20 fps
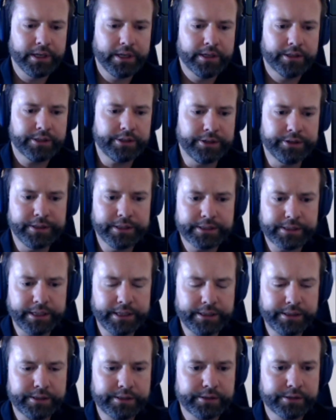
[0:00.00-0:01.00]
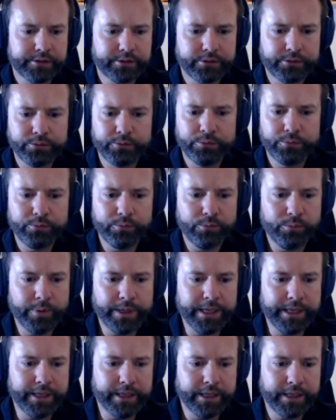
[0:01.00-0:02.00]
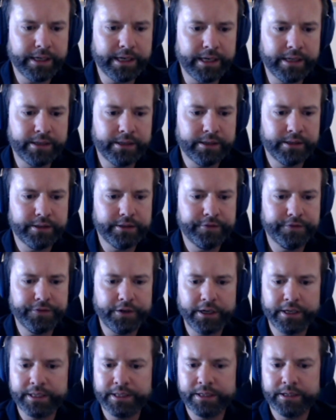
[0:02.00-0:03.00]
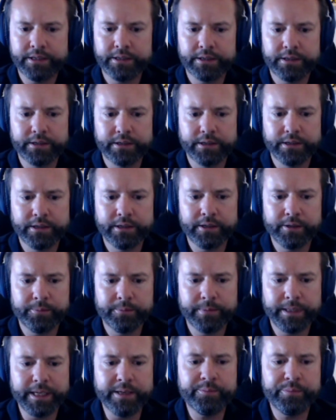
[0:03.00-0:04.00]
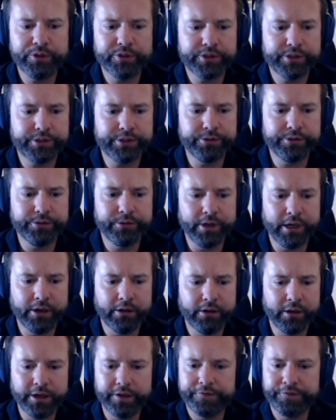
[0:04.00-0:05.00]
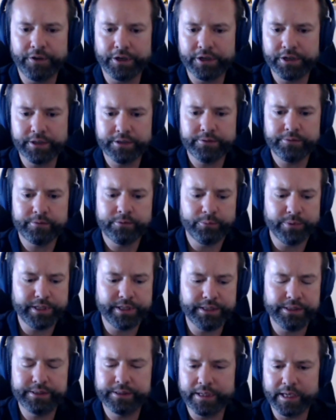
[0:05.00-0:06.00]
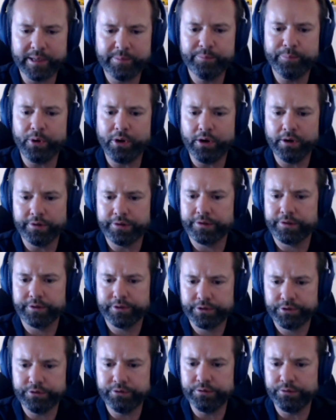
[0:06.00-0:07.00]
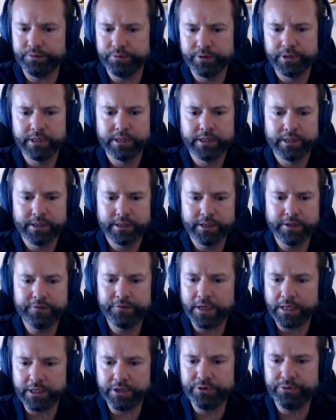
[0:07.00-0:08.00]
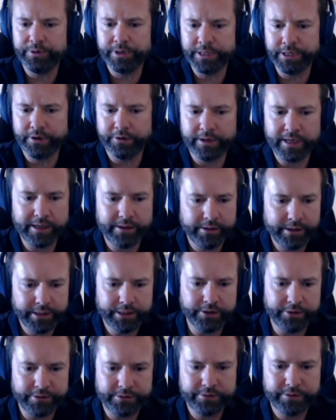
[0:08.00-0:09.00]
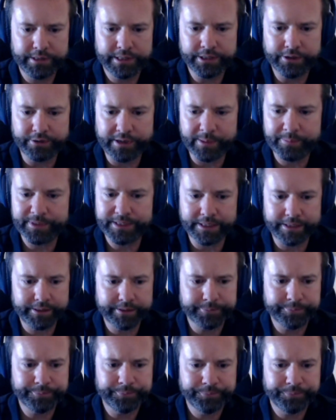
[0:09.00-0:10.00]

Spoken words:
So in this case, we again define inputs to our live function, which is a path to a value in our app state,